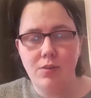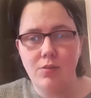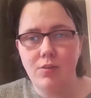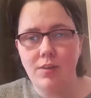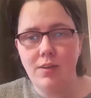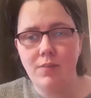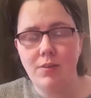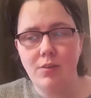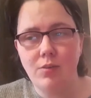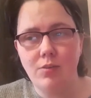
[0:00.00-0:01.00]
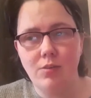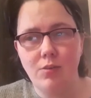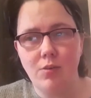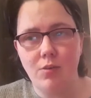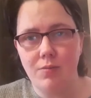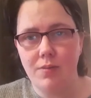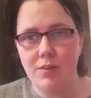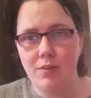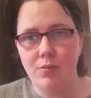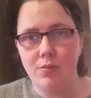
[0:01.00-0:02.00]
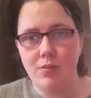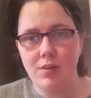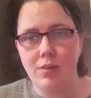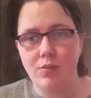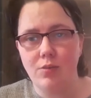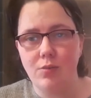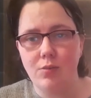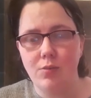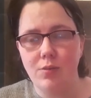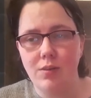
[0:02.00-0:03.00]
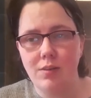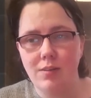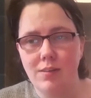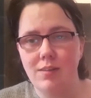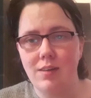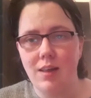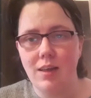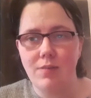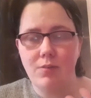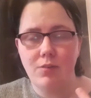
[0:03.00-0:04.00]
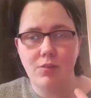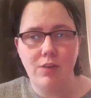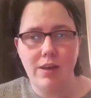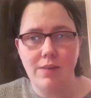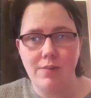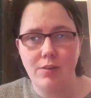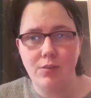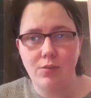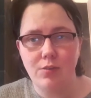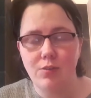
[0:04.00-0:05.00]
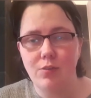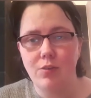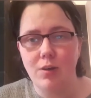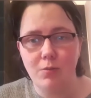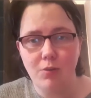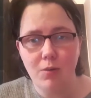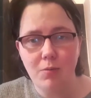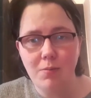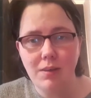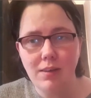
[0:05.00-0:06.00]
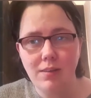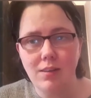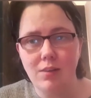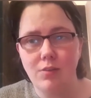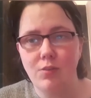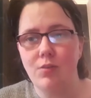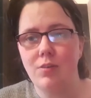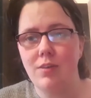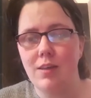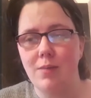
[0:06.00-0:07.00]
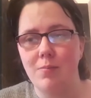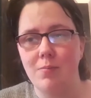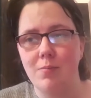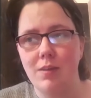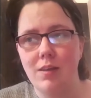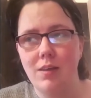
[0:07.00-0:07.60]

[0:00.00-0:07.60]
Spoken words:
I do cleaning videos, I do haul videos, I do days in the life, I do chatty videos, I do come shop with me's, I do